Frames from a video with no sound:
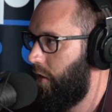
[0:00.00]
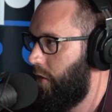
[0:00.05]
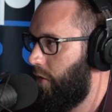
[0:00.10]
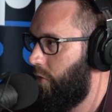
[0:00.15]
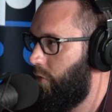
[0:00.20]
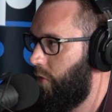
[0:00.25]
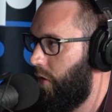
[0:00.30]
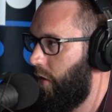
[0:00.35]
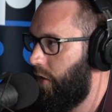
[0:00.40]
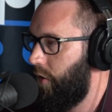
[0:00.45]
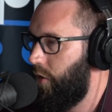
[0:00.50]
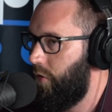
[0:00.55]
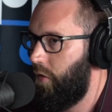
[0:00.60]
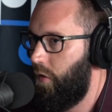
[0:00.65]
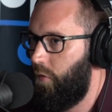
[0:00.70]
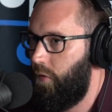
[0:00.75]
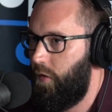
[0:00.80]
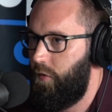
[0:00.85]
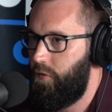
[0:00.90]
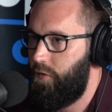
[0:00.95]
where you go
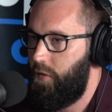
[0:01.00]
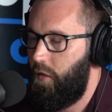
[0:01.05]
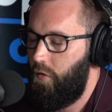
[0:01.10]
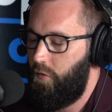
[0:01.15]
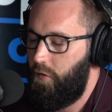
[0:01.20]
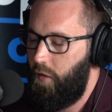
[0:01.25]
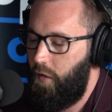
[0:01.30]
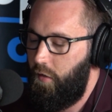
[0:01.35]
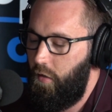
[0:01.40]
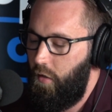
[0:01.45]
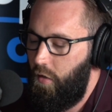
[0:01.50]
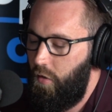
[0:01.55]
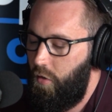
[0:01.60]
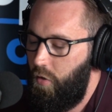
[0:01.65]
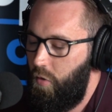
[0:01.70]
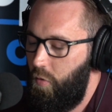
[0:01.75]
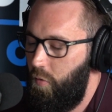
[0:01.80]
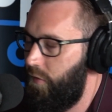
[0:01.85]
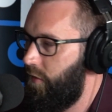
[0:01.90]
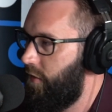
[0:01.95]
in and you say, okay,
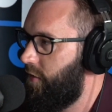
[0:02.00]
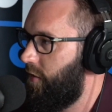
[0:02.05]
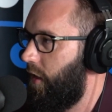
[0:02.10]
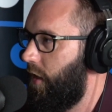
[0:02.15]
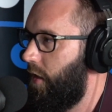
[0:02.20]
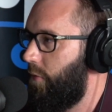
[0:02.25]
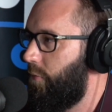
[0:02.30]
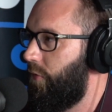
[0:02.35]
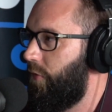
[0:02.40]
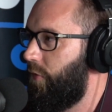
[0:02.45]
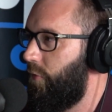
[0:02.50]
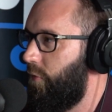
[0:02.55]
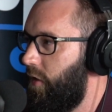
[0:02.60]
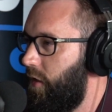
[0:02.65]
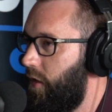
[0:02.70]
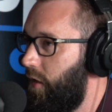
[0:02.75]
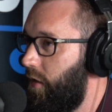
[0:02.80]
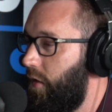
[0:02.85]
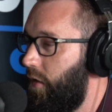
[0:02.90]
who are the top 3